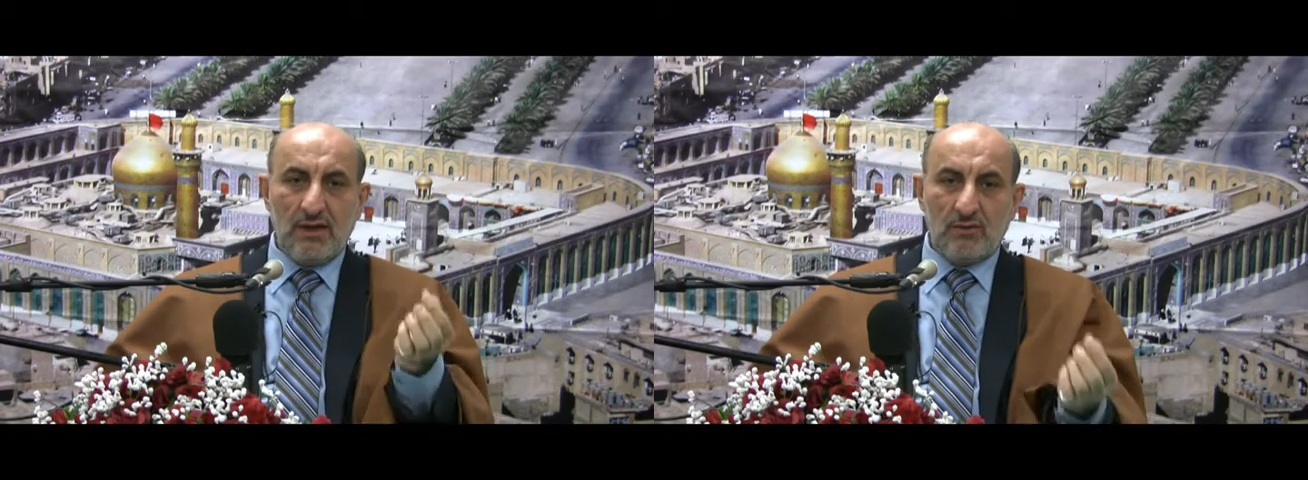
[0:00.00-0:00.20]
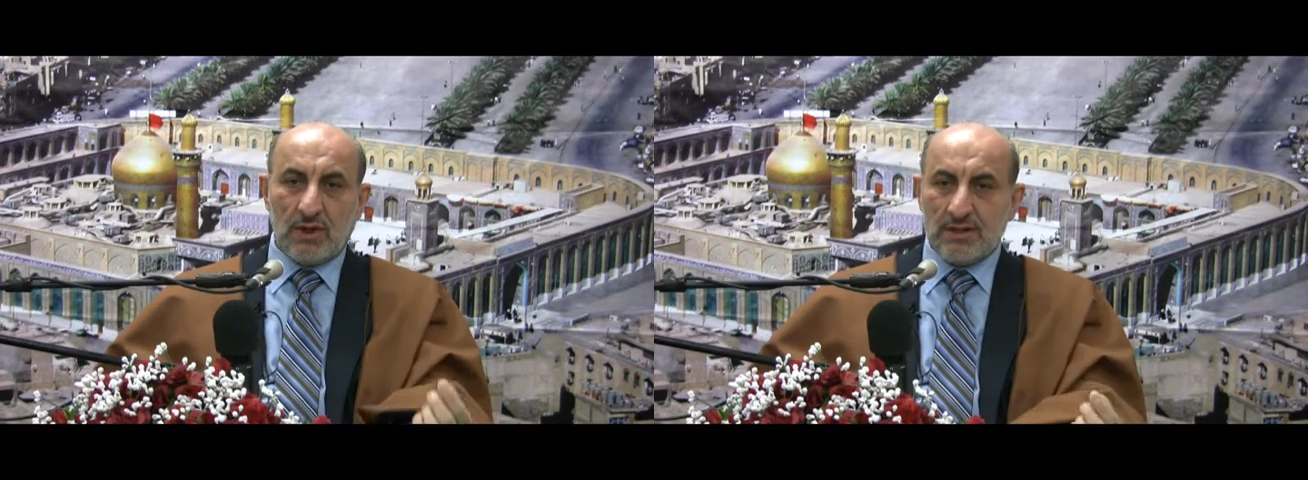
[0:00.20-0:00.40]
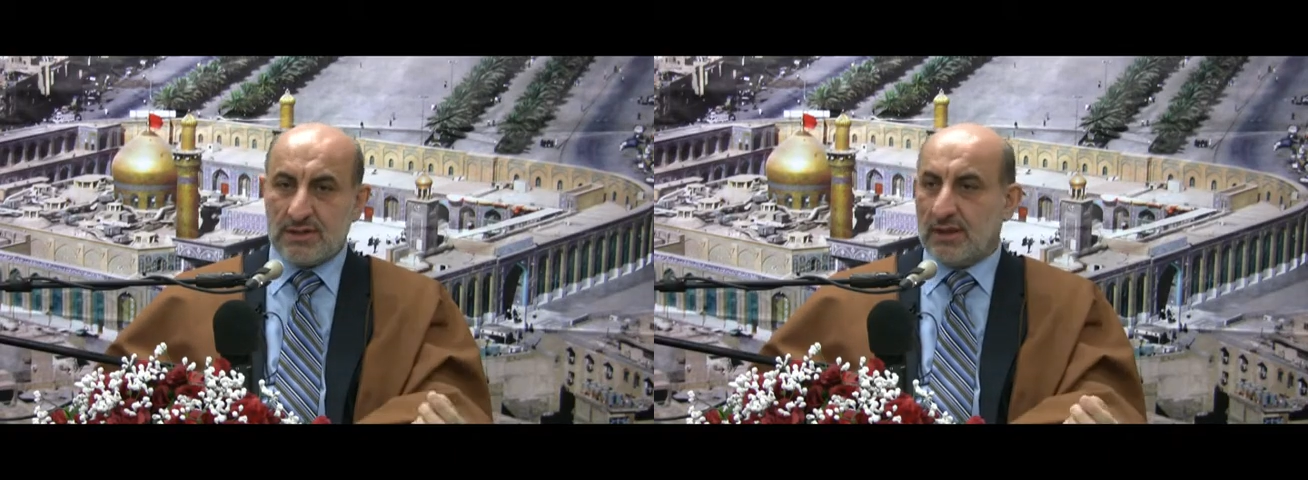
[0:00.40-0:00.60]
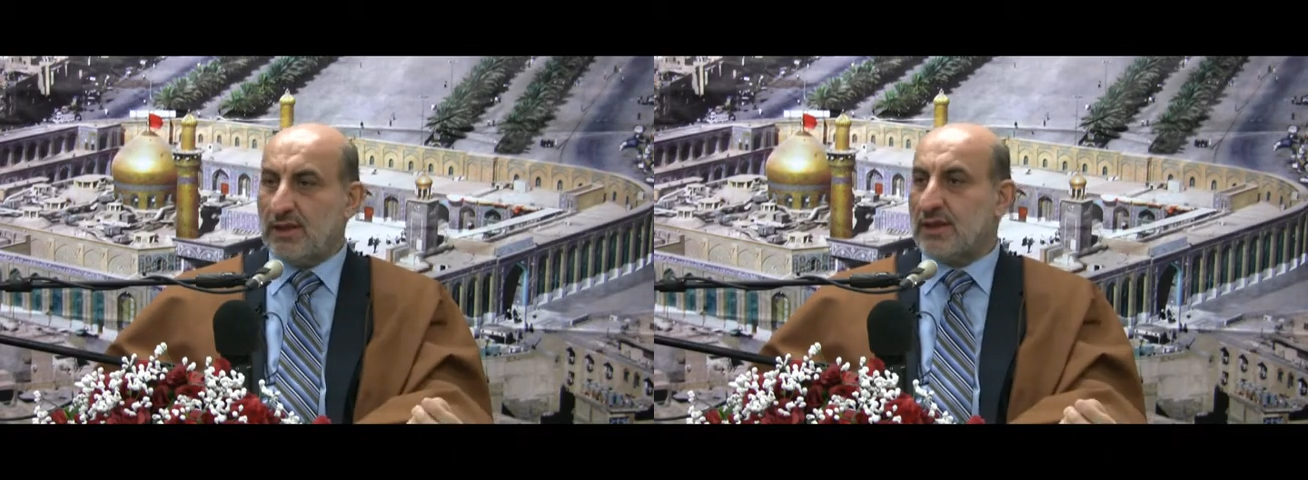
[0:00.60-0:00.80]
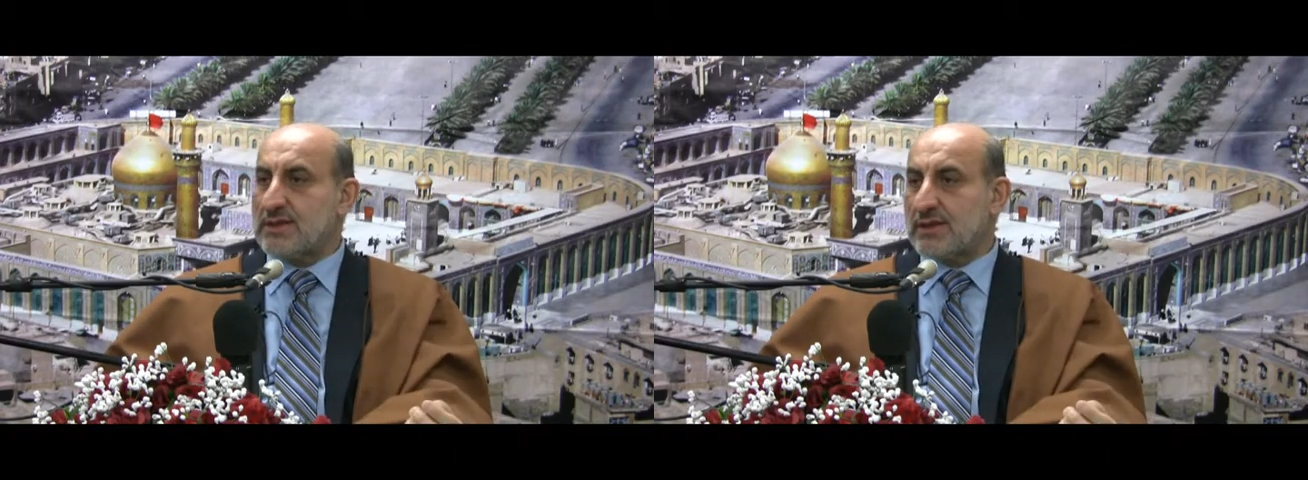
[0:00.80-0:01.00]
one
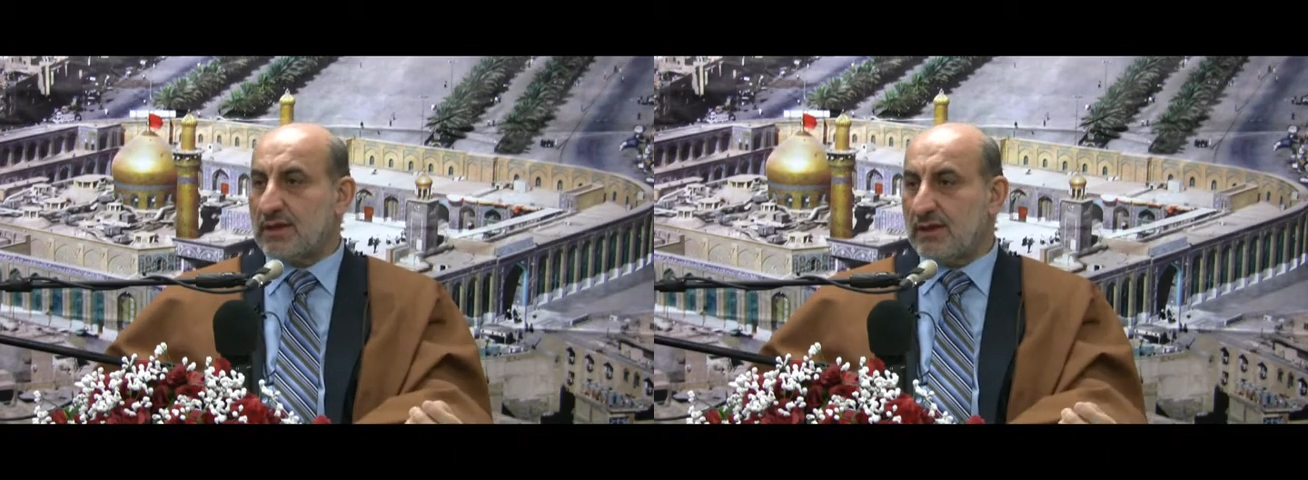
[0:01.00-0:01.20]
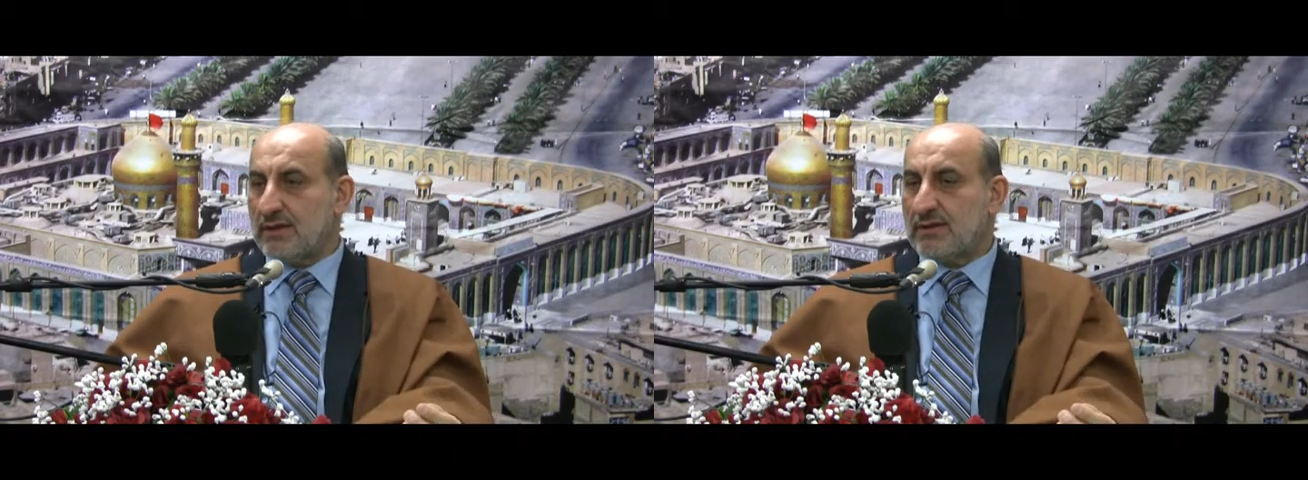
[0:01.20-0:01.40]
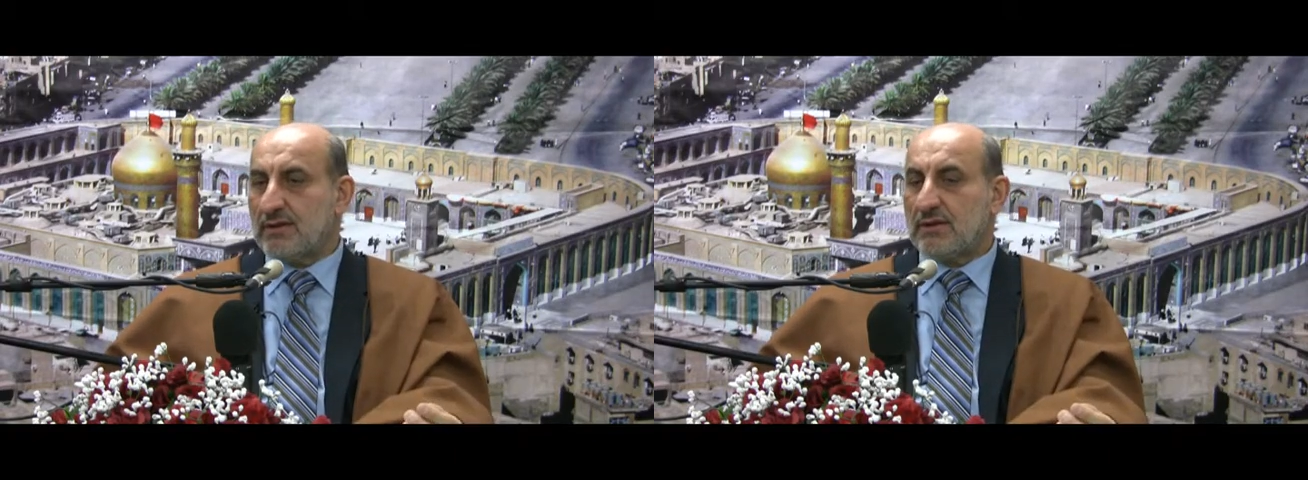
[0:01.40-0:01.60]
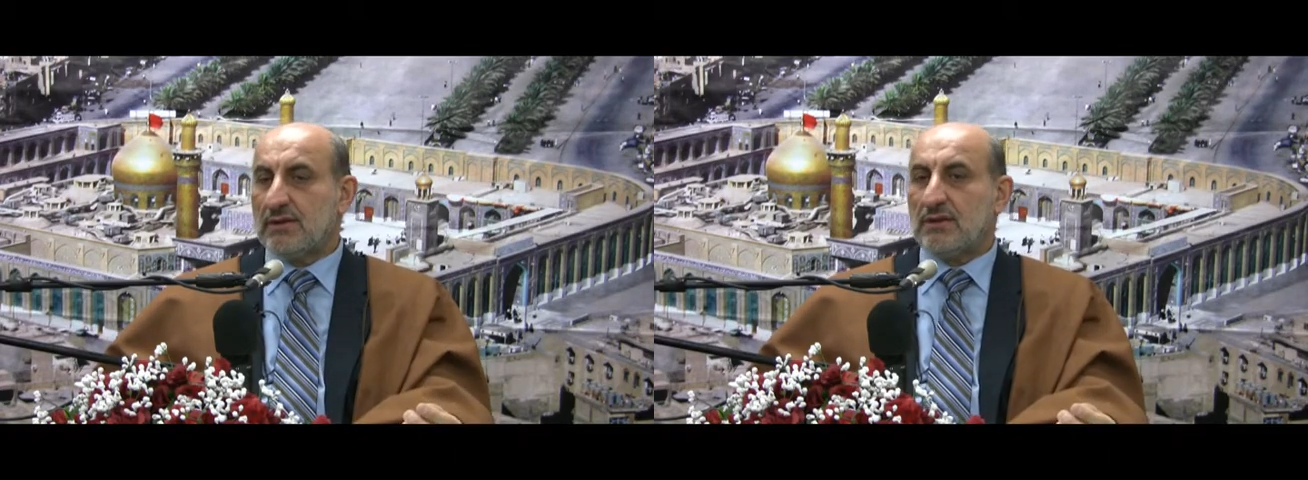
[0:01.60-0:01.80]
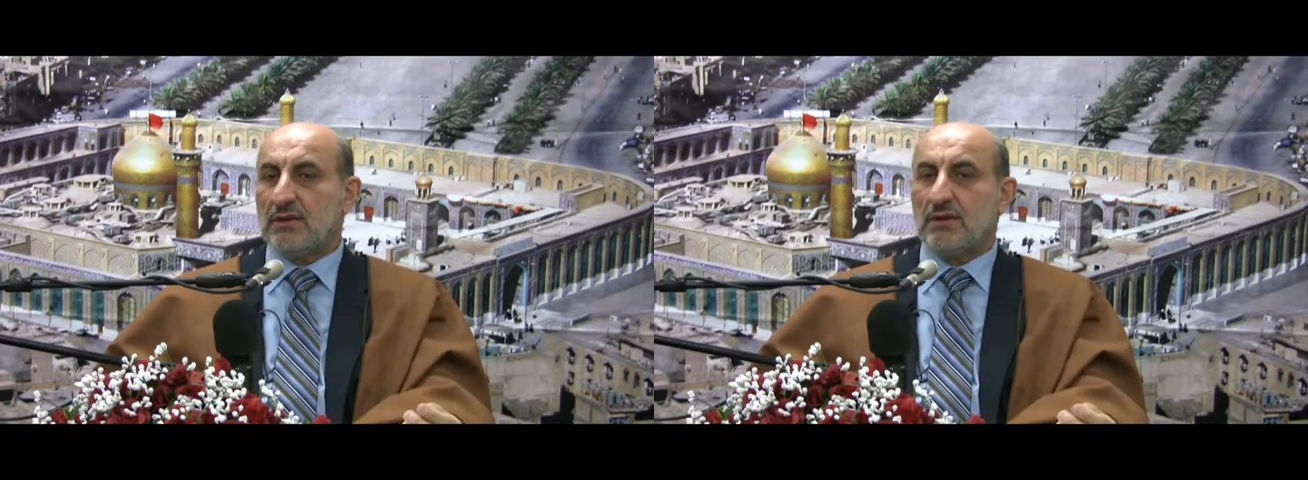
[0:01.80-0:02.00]
single cell,
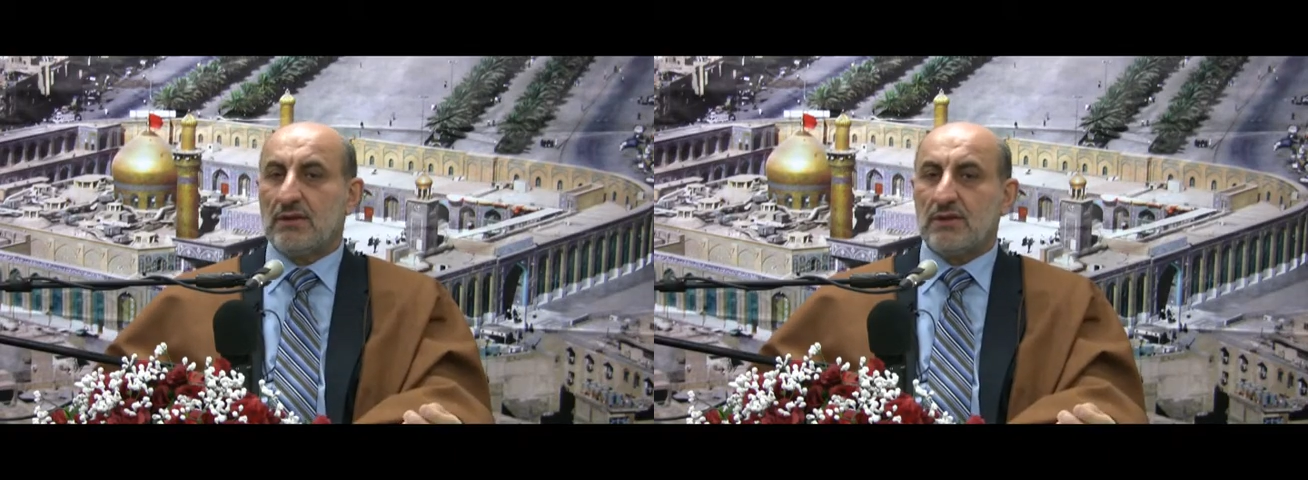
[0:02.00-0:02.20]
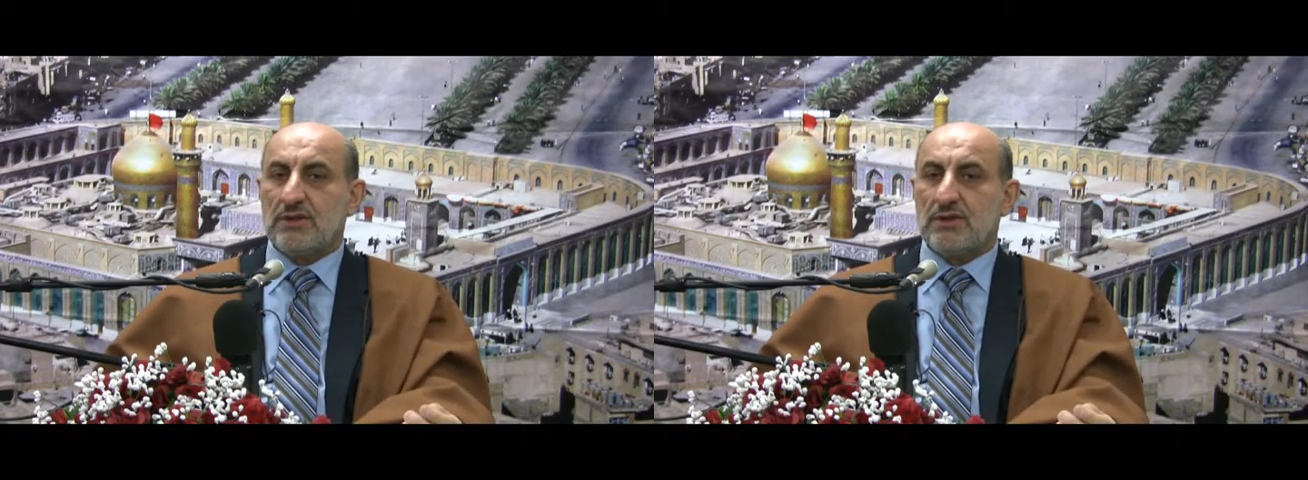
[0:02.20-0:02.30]
you